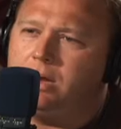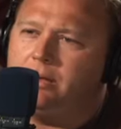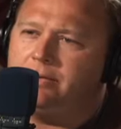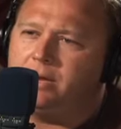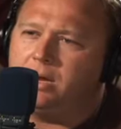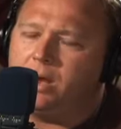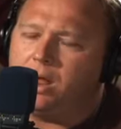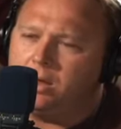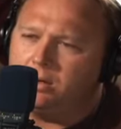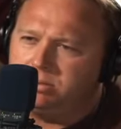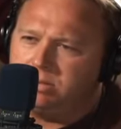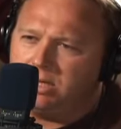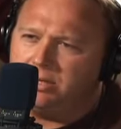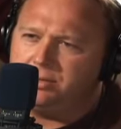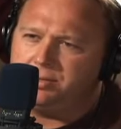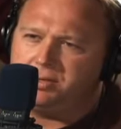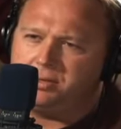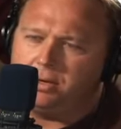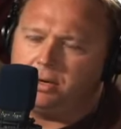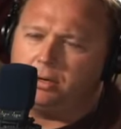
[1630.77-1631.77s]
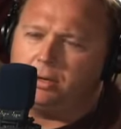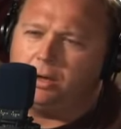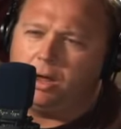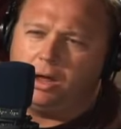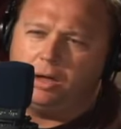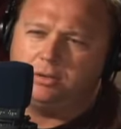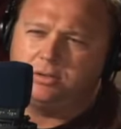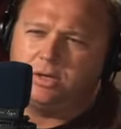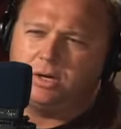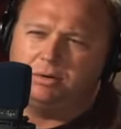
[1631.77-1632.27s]
now the globalists are
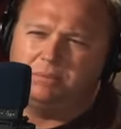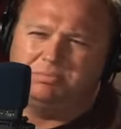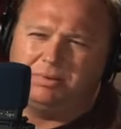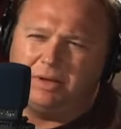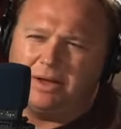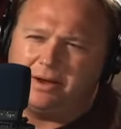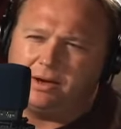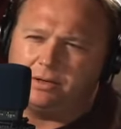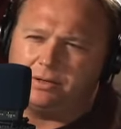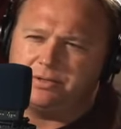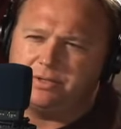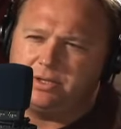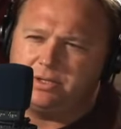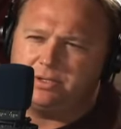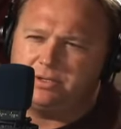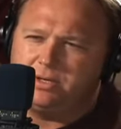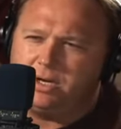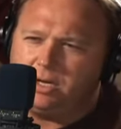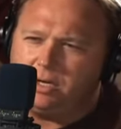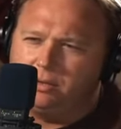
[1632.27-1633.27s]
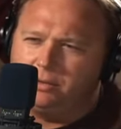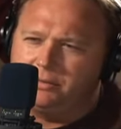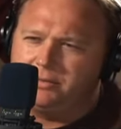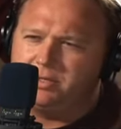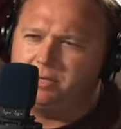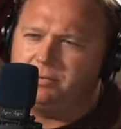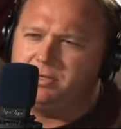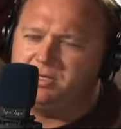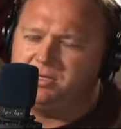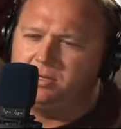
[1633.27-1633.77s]
long-term players. These deals
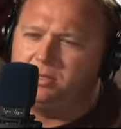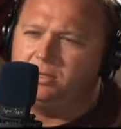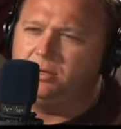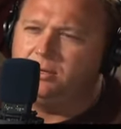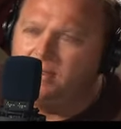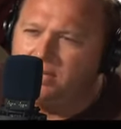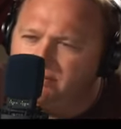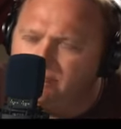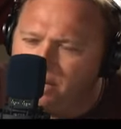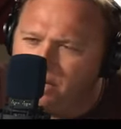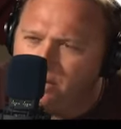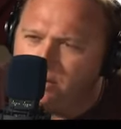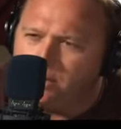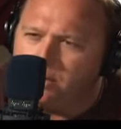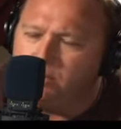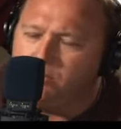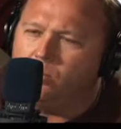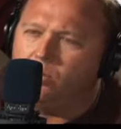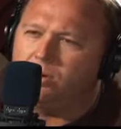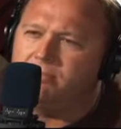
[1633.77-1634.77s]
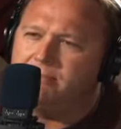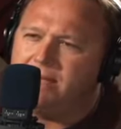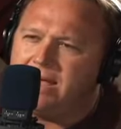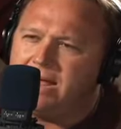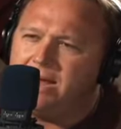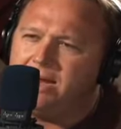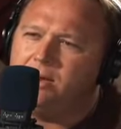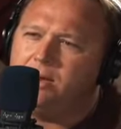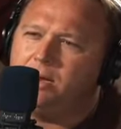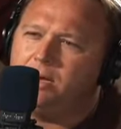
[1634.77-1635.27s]
that we still live under were
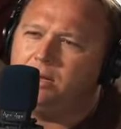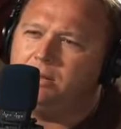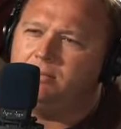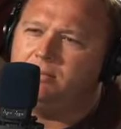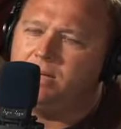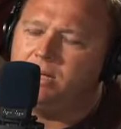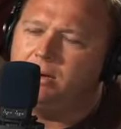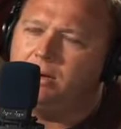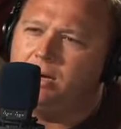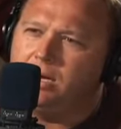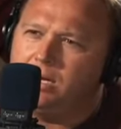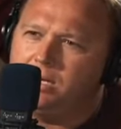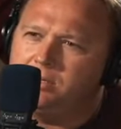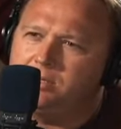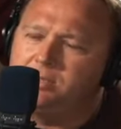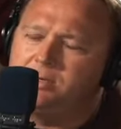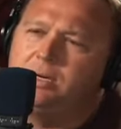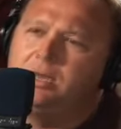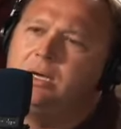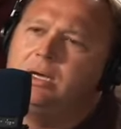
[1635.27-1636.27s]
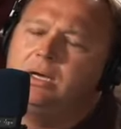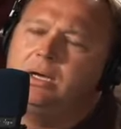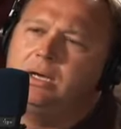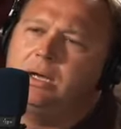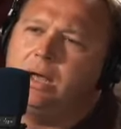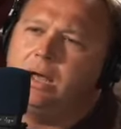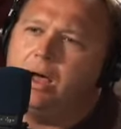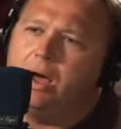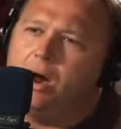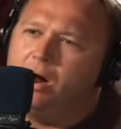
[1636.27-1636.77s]
made in the Middle East
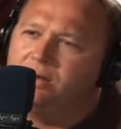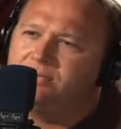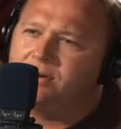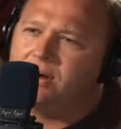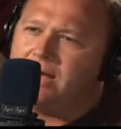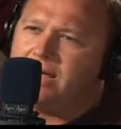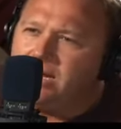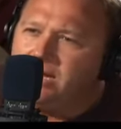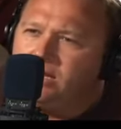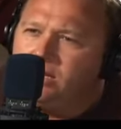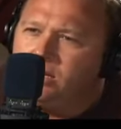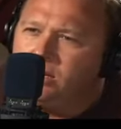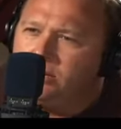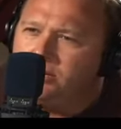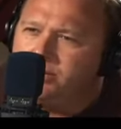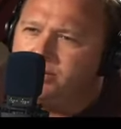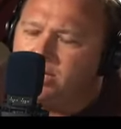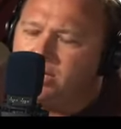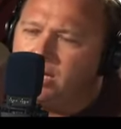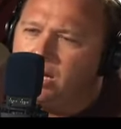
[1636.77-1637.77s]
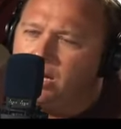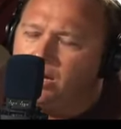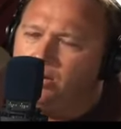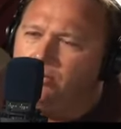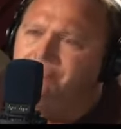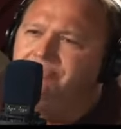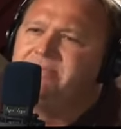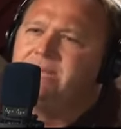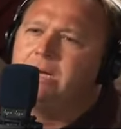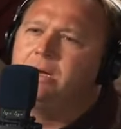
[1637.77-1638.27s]
uh, over 80 years
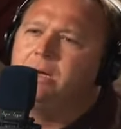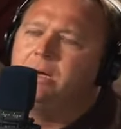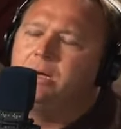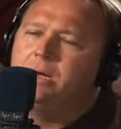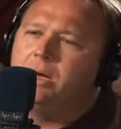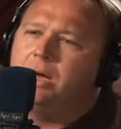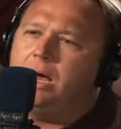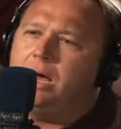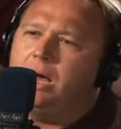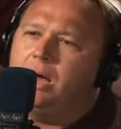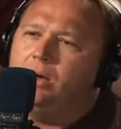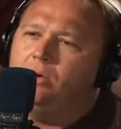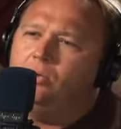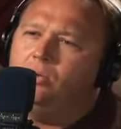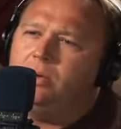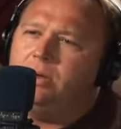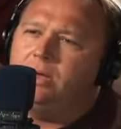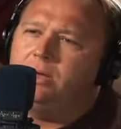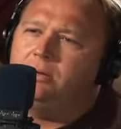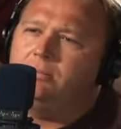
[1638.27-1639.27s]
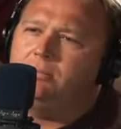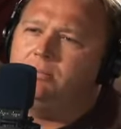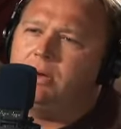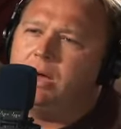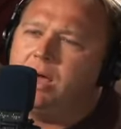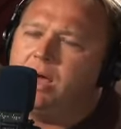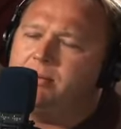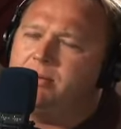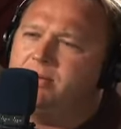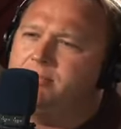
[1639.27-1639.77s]
ago. That's right. Uh, when
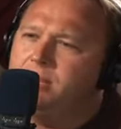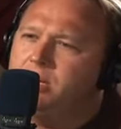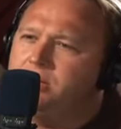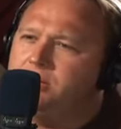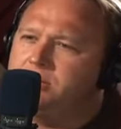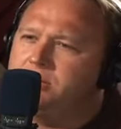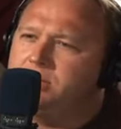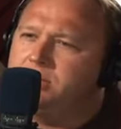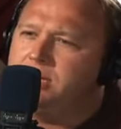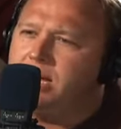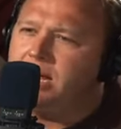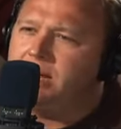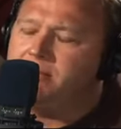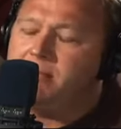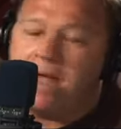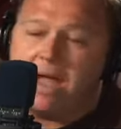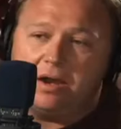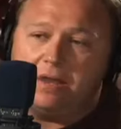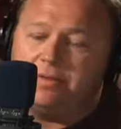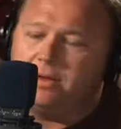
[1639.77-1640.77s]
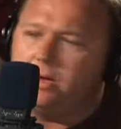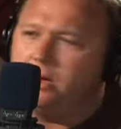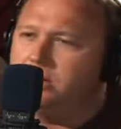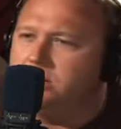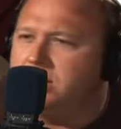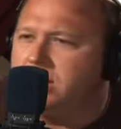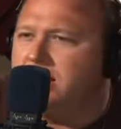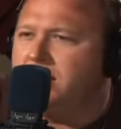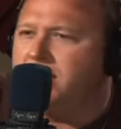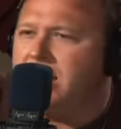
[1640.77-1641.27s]
Mohammed Mossadegh, Man of the Year,
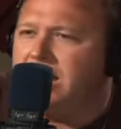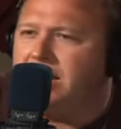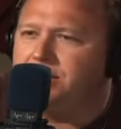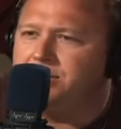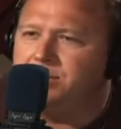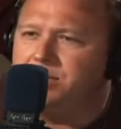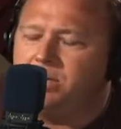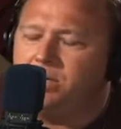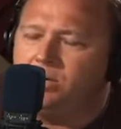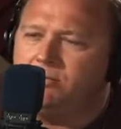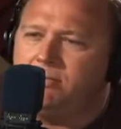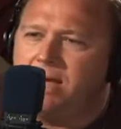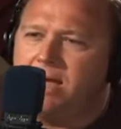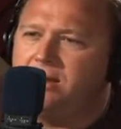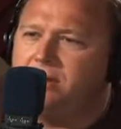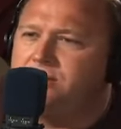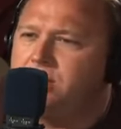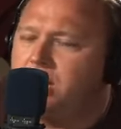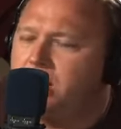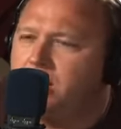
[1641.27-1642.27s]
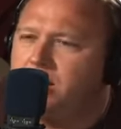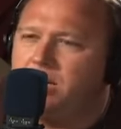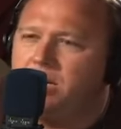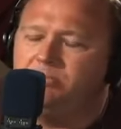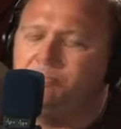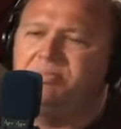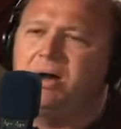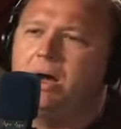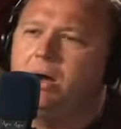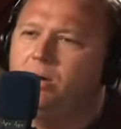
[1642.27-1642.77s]
Time Magazine,
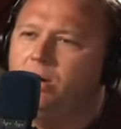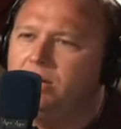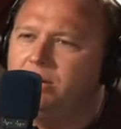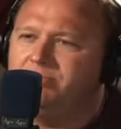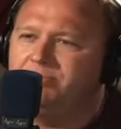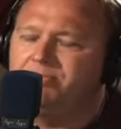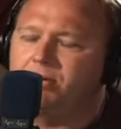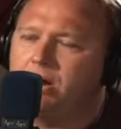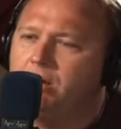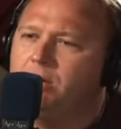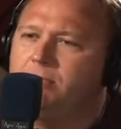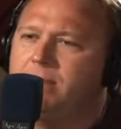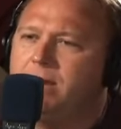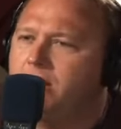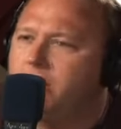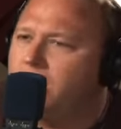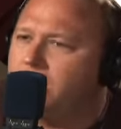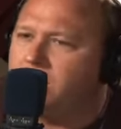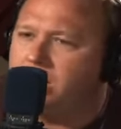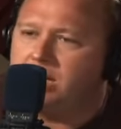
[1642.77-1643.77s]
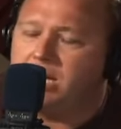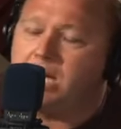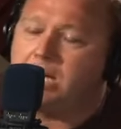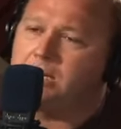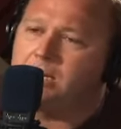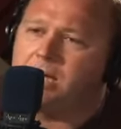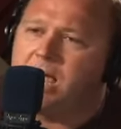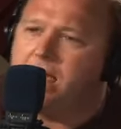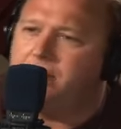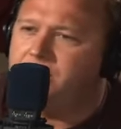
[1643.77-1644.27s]
humanitarian, poet, pro America, kicked
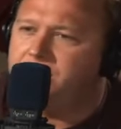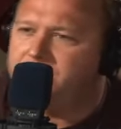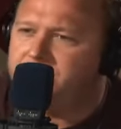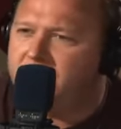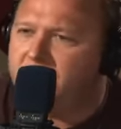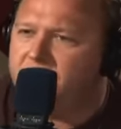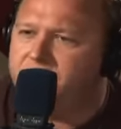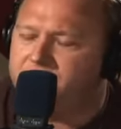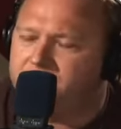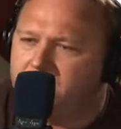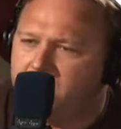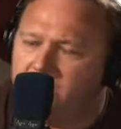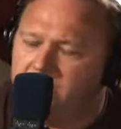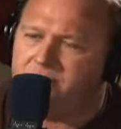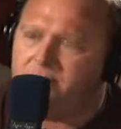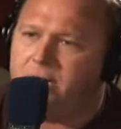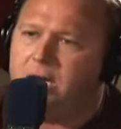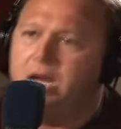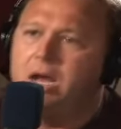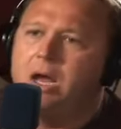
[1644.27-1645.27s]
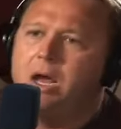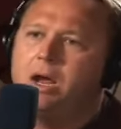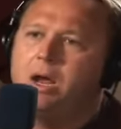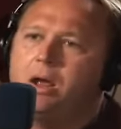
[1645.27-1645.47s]
the communists out of his country.